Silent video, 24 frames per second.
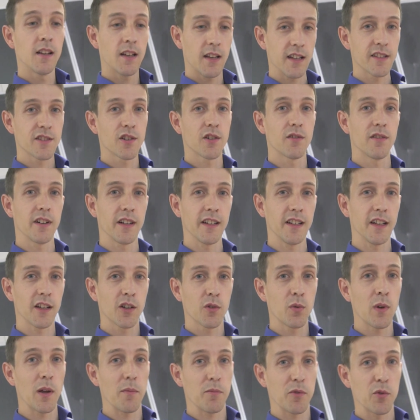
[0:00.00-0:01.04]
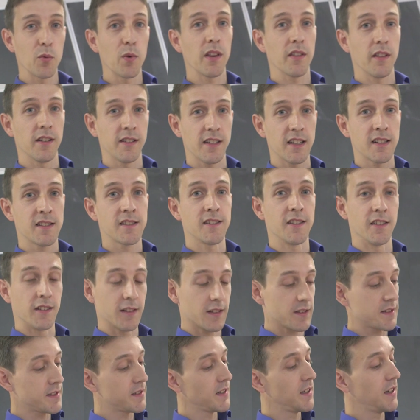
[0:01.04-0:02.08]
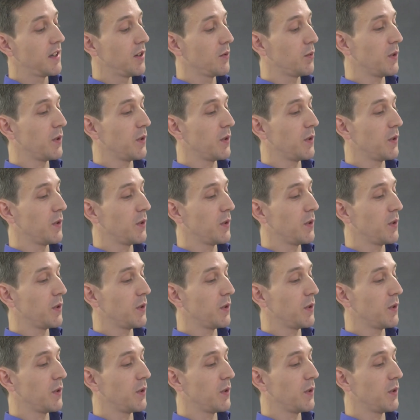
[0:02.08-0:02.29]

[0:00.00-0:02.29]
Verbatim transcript: it's already equipped with a distance,